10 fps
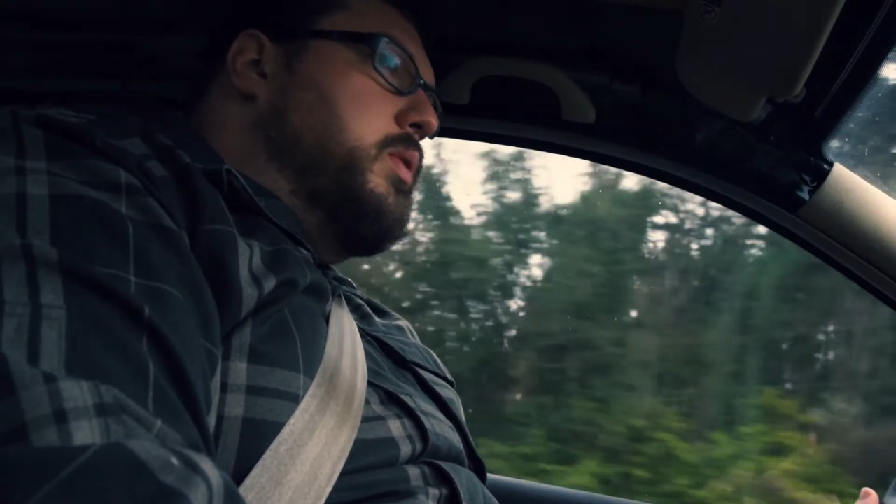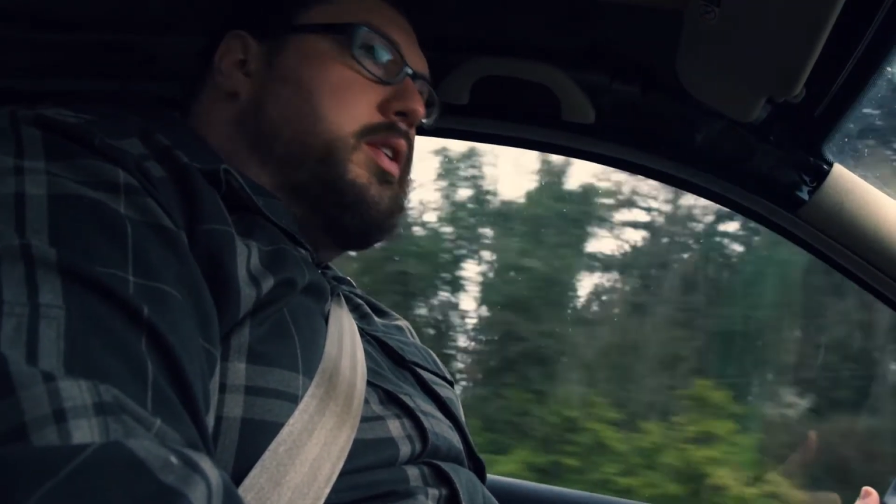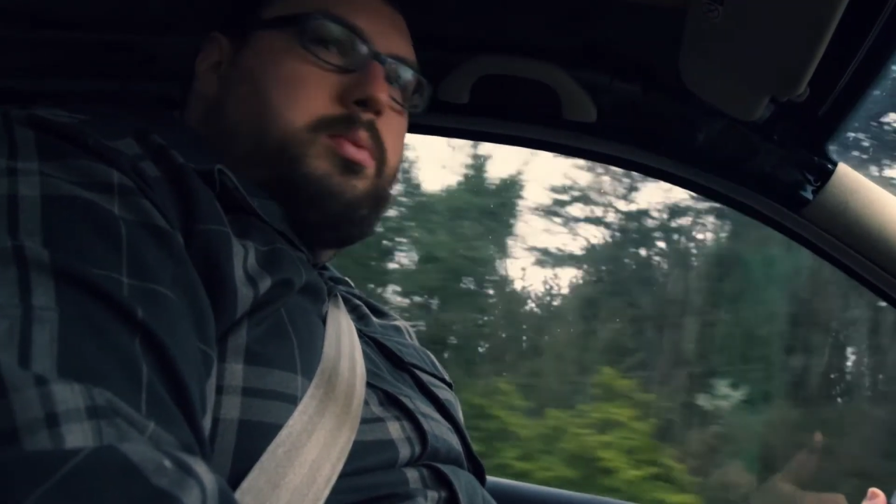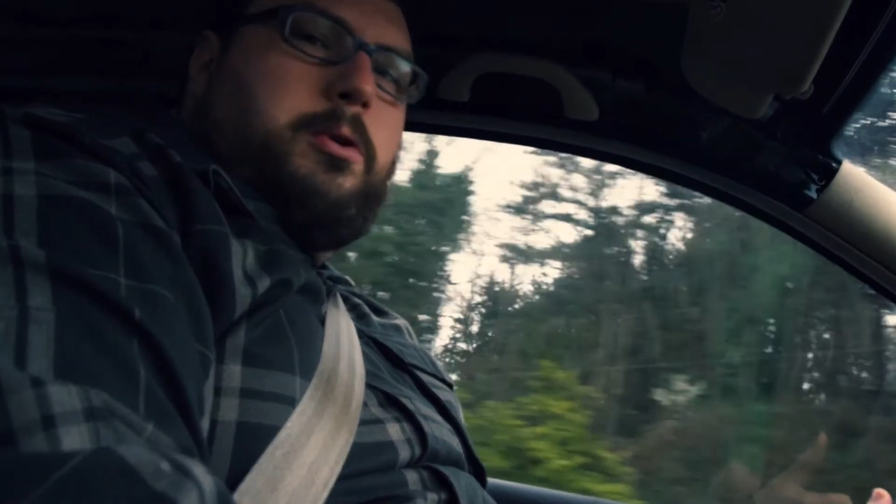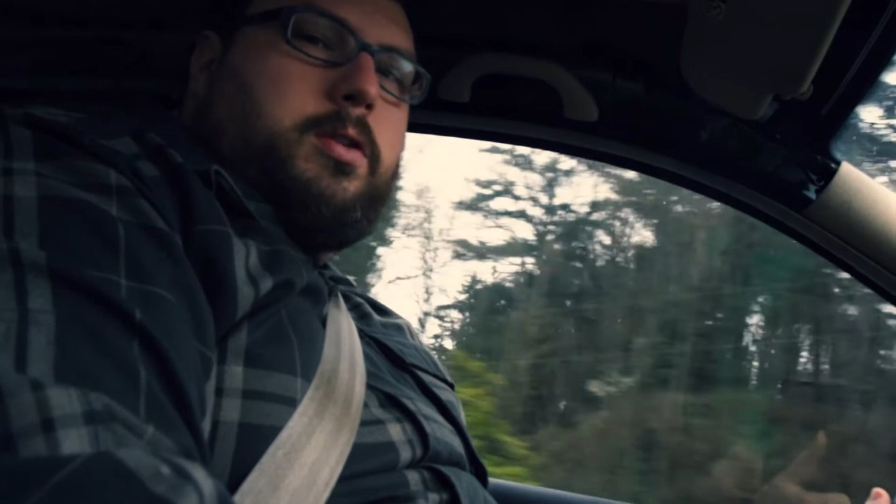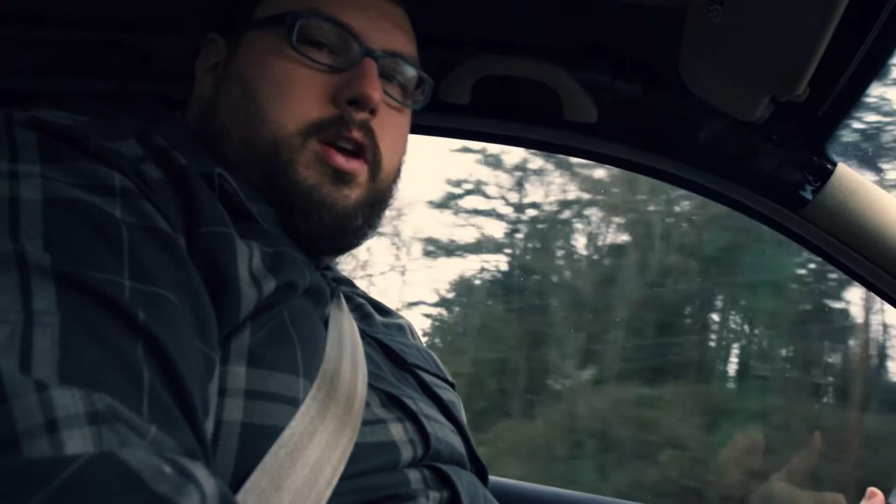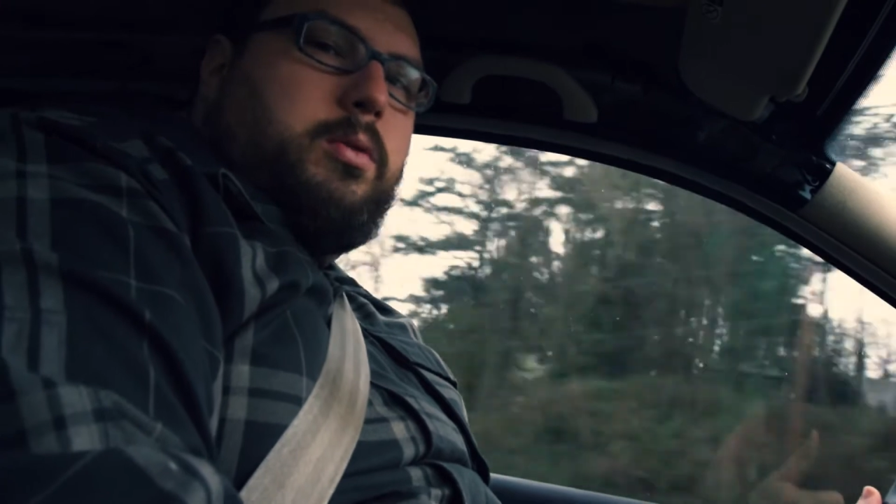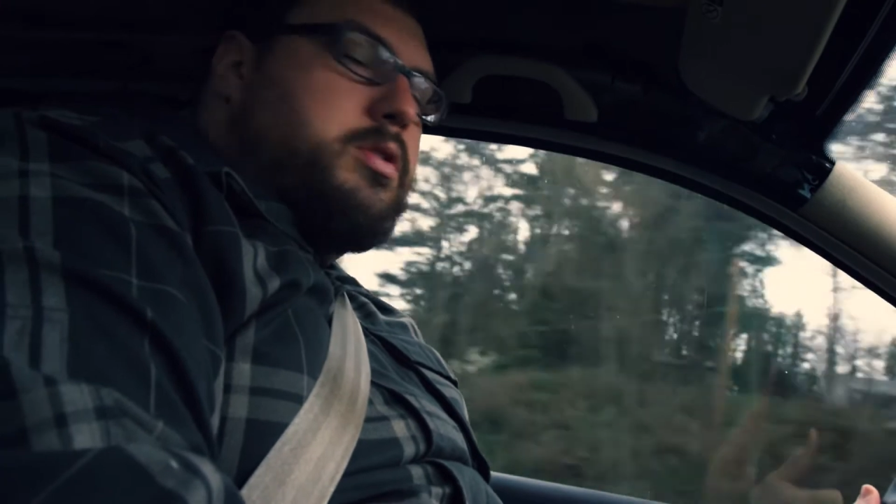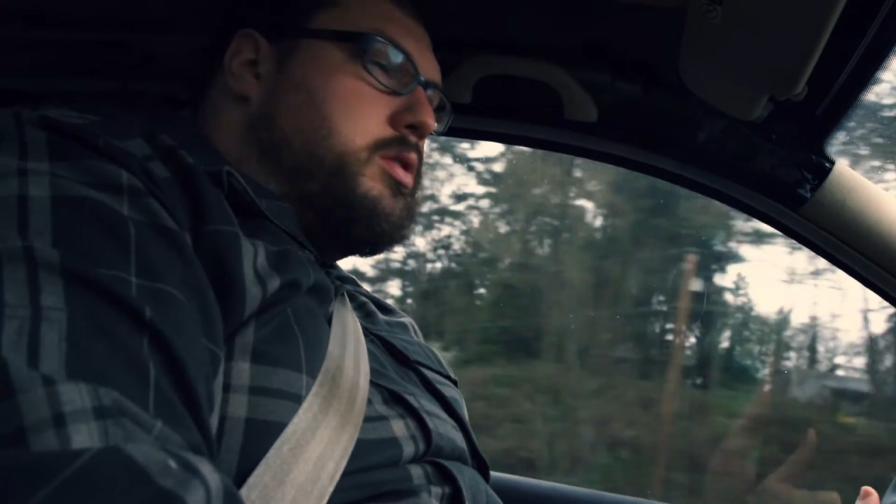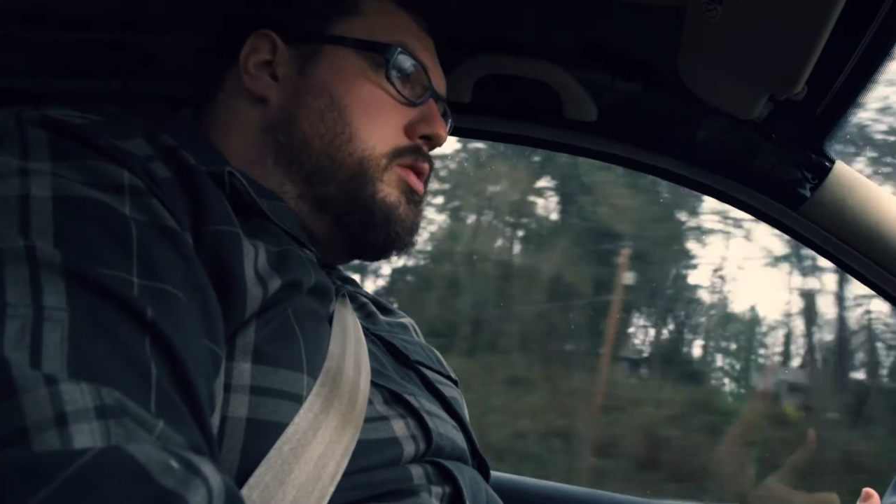quit smoking
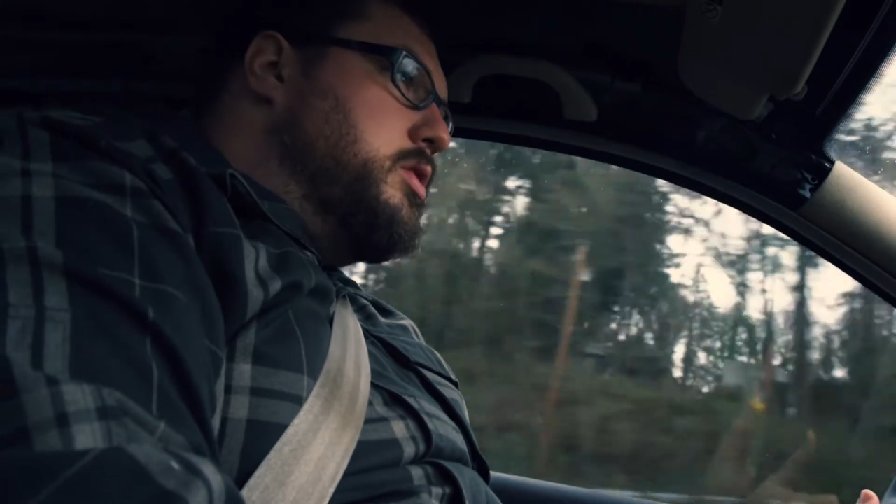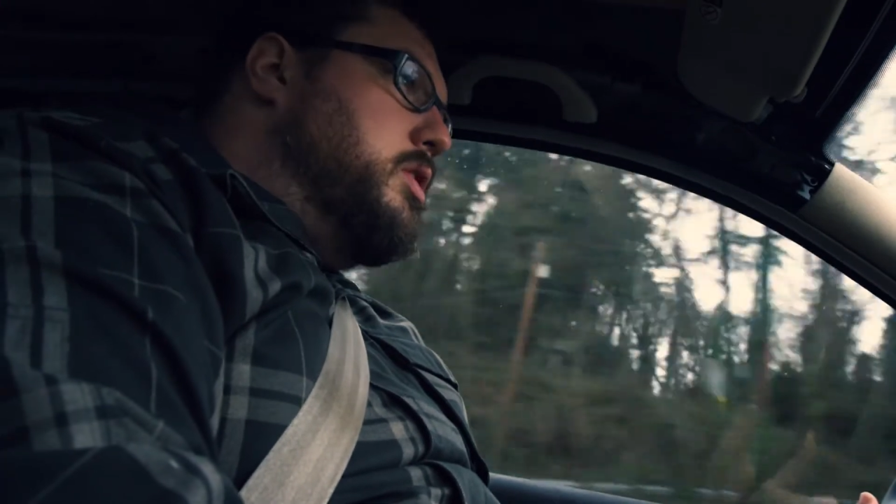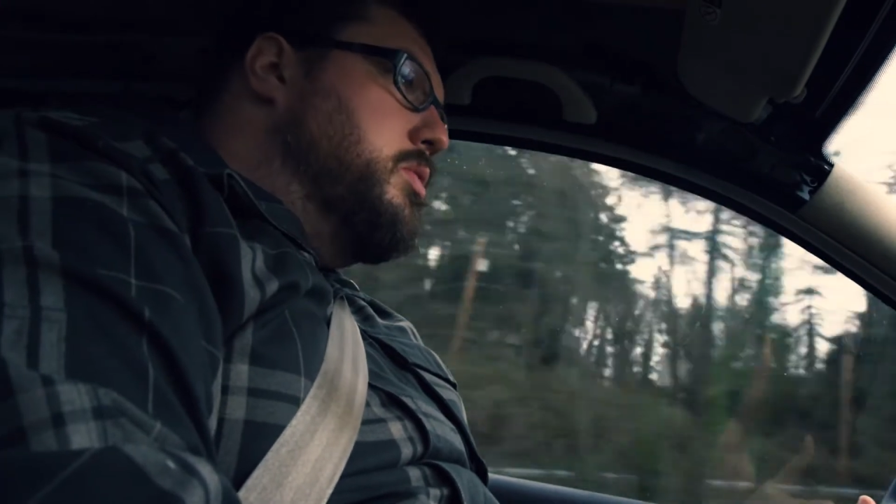was because she